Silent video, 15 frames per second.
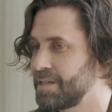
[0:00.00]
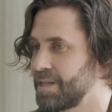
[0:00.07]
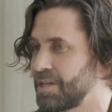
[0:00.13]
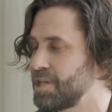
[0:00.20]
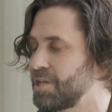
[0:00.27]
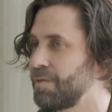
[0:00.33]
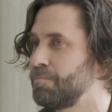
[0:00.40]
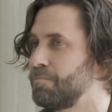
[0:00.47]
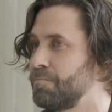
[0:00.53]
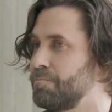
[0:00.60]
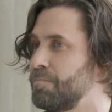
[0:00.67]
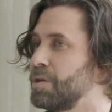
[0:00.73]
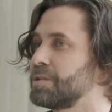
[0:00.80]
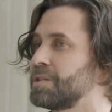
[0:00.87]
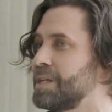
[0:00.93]
such a
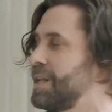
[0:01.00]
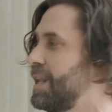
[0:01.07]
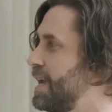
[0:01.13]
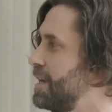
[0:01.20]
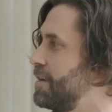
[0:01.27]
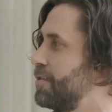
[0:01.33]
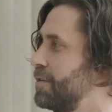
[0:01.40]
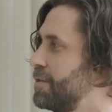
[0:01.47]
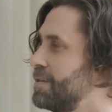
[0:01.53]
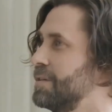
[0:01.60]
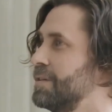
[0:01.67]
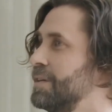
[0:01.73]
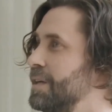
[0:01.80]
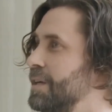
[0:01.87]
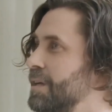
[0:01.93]
multi-layered,
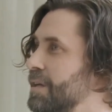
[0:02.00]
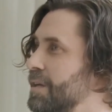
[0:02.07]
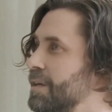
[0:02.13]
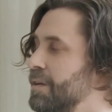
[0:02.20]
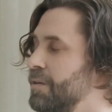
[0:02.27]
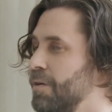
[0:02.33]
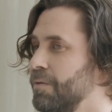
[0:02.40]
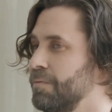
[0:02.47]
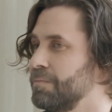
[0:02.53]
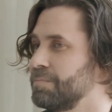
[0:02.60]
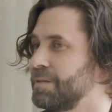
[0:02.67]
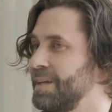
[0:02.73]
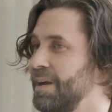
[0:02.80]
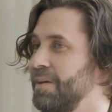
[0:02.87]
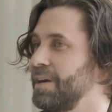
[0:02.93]

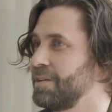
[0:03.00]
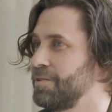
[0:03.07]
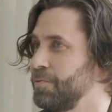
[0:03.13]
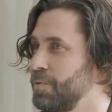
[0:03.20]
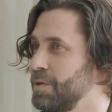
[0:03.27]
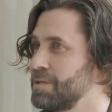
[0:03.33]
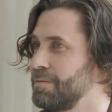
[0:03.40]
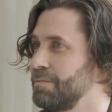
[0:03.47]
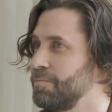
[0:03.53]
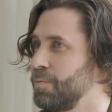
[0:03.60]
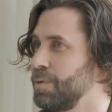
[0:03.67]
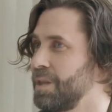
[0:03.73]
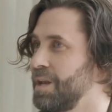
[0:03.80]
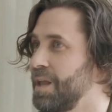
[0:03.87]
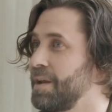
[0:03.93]
character with
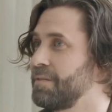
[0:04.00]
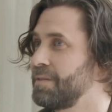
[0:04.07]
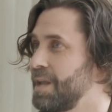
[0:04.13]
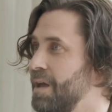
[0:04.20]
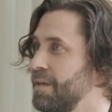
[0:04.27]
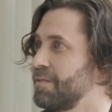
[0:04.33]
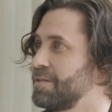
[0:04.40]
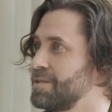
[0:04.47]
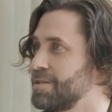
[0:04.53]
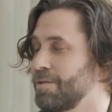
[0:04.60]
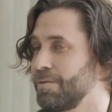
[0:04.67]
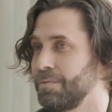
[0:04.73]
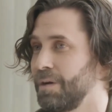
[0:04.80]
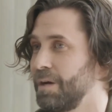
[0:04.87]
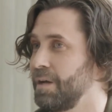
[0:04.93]
a lot of depth.
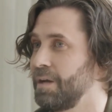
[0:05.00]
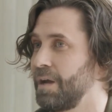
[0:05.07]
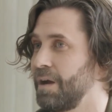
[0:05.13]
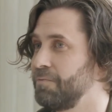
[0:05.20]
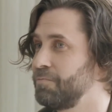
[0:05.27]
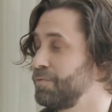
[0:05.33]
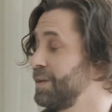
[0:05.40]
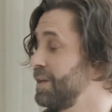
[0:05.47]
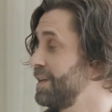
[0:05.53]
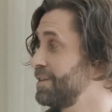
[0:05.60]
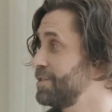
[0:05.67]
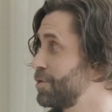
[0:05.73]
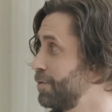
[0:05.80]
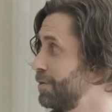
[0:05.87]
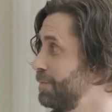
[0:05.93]
So I really
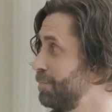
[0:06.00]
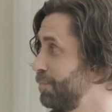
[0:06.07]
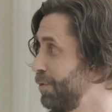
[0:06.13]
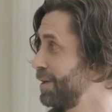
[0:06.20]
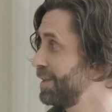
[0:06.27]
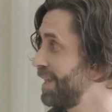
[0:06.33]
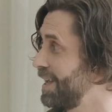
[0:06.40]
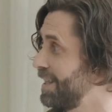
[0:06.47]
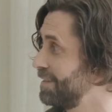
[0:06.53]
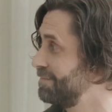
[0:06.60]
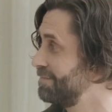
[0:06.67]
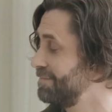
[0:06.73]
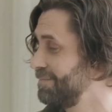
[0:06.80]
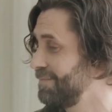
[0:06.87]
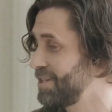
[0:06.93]
enjoy putting that
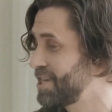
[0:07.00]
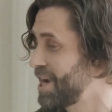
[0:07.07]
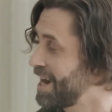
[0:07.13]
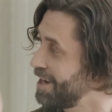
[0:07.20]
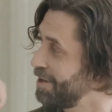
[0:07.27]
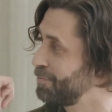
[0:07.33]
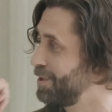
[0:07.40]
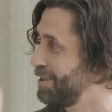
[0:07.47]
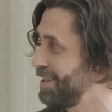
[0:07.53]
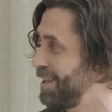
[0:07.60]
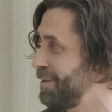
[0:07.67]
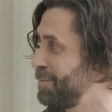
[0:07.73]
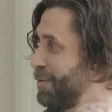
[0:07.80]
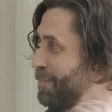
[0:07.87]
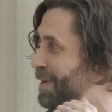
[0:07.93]
jacket with the
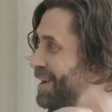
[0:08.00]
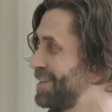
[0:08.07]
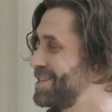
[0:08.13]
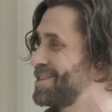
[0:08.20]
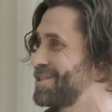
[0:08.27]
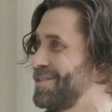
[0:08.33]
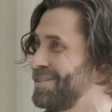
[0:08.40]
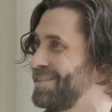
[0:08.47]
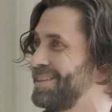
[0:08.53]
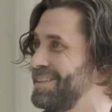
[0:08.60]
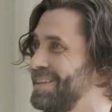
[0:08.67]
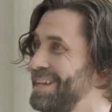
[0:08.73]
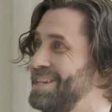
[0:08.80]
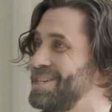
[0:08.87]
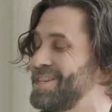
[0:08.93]
elbow patches on
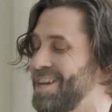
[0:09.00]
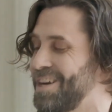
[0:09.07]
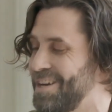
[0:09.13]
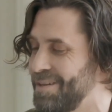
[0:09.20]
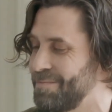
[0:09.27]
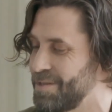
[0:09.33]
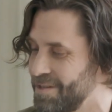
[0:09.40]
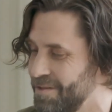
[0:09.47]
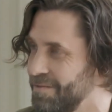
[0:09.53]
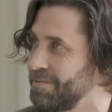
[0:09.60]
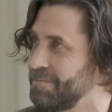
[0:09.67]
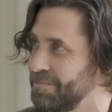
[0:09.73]
each time. So